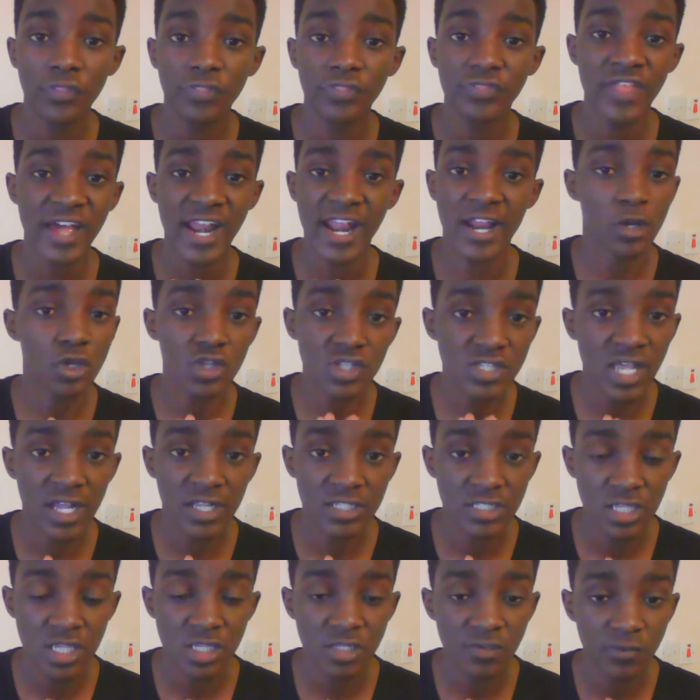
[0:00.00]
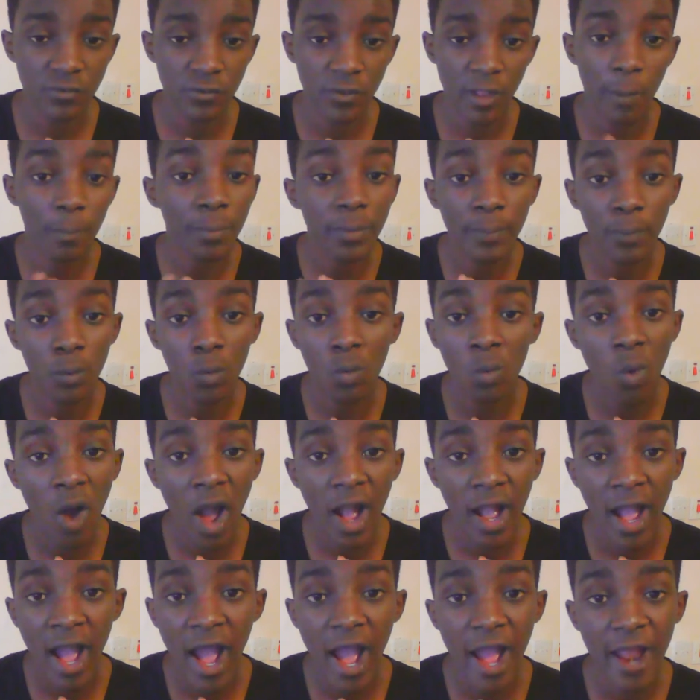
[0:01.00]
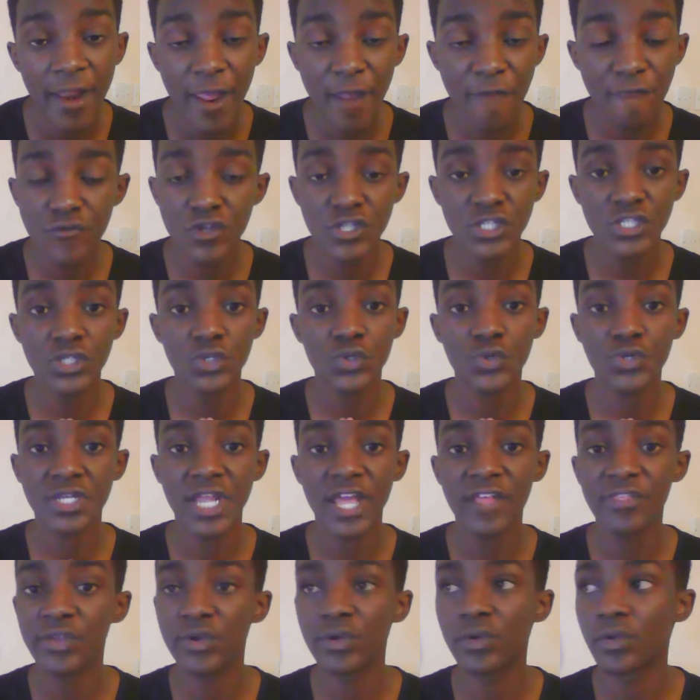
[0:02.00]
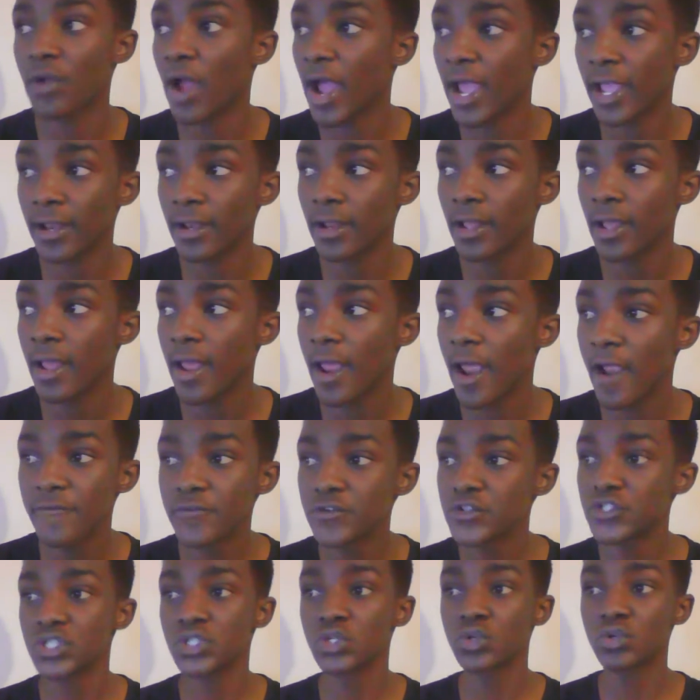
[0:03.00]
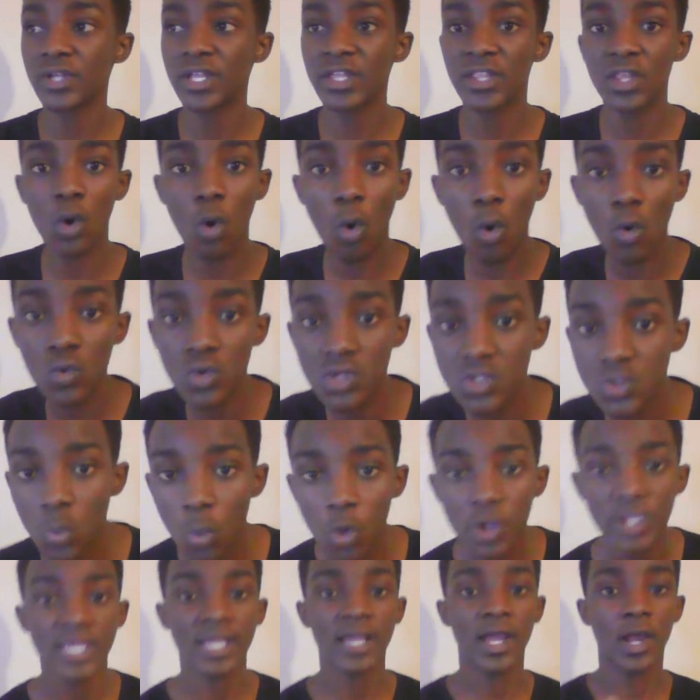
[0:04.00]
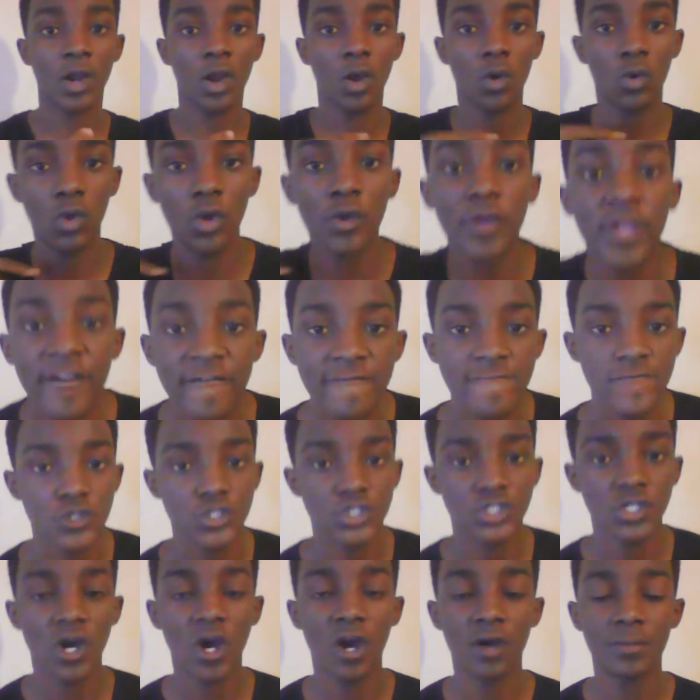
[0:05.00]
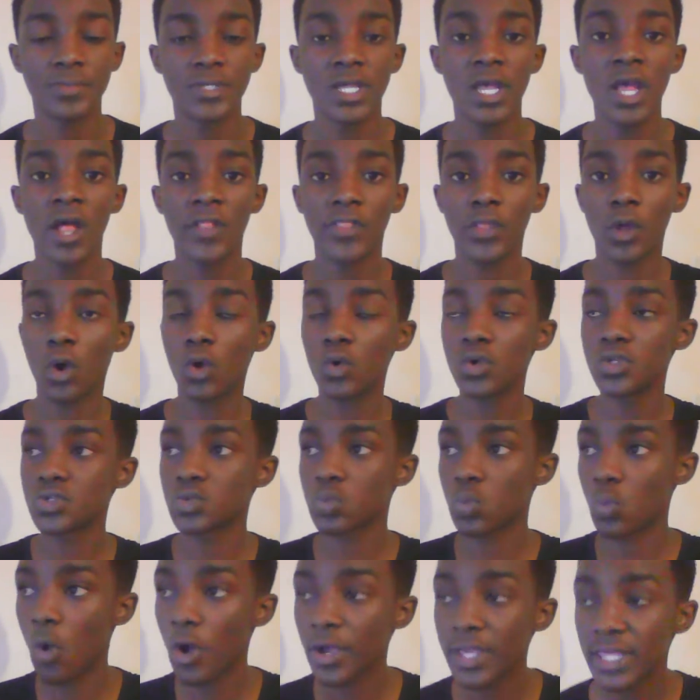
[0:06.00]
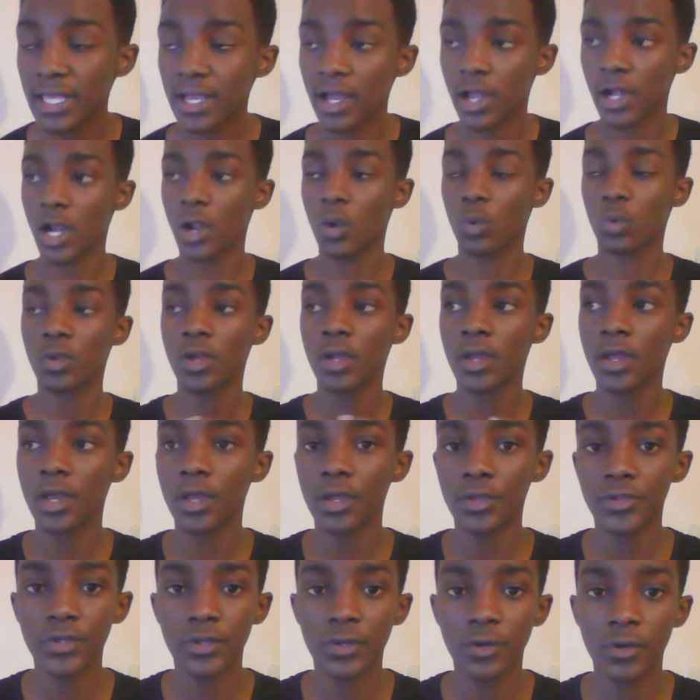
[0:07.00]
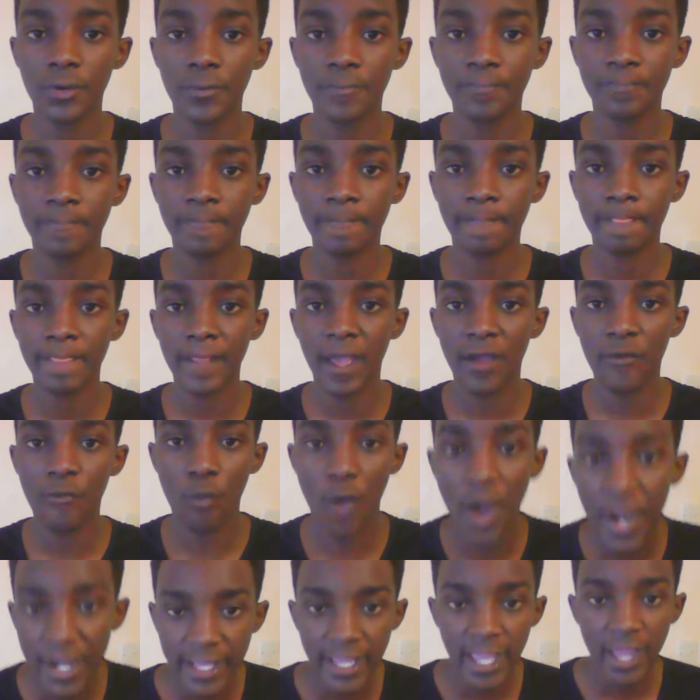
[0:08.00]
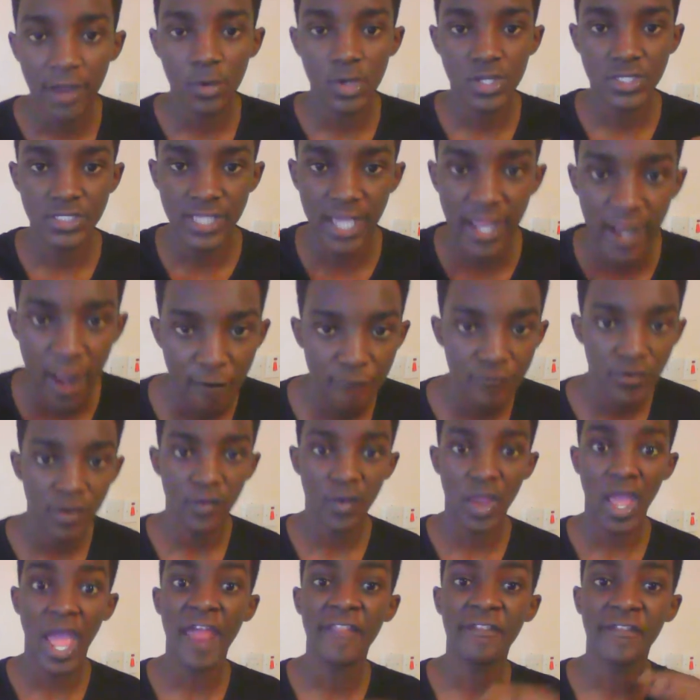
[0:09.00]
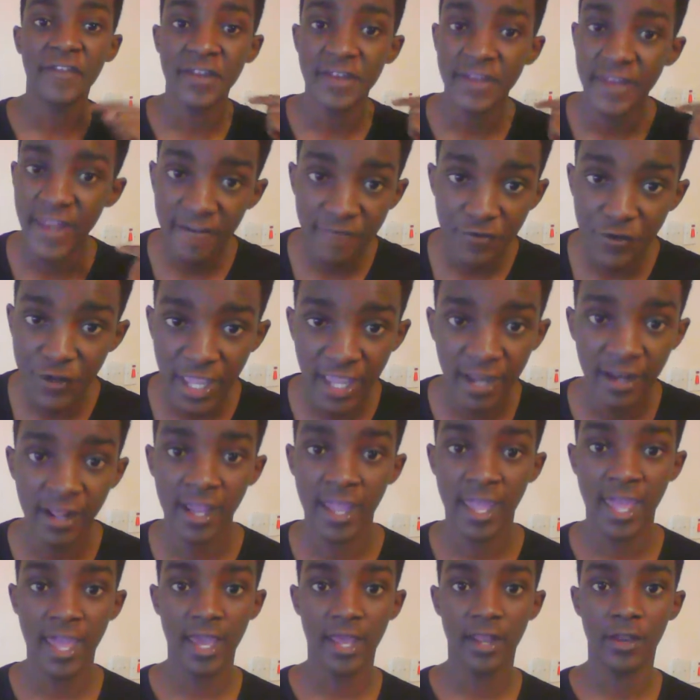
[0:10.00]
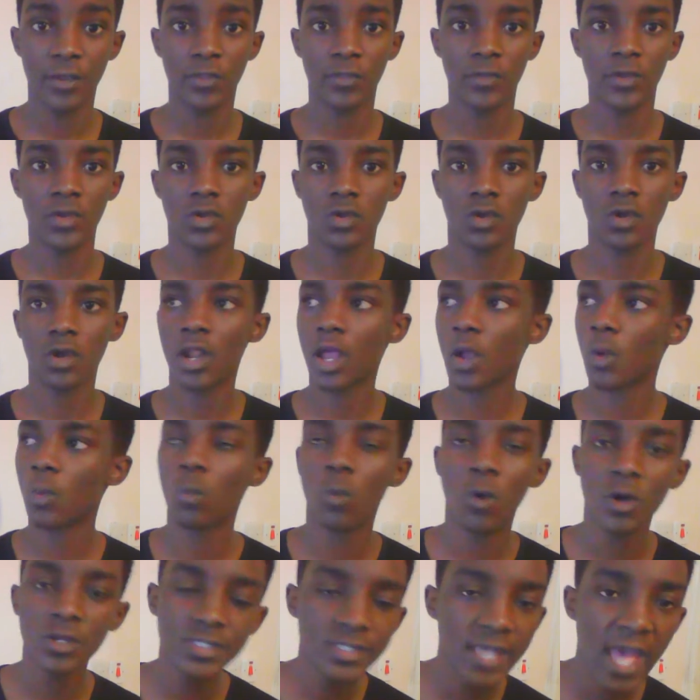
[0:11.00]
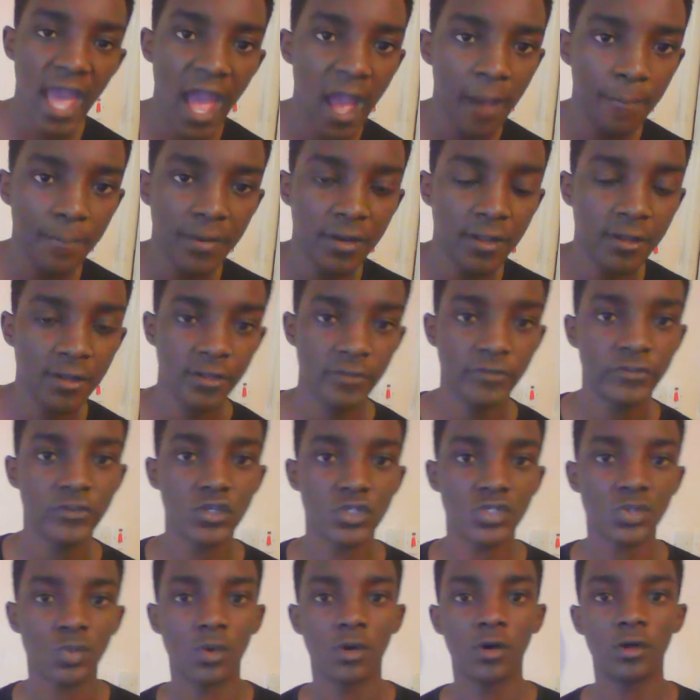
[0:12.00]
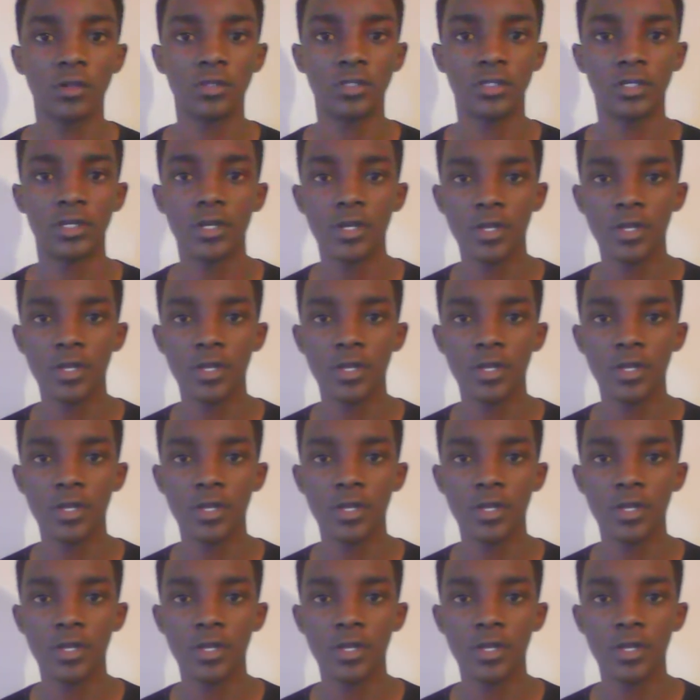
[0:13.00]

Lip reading: that are not successful are people who work hard. Every single day they grind. Every single day they're always walking around looking for jobs. They're always walking around, running errands and everywhere, and they never get ahead. Then you go like, what's happening in this world?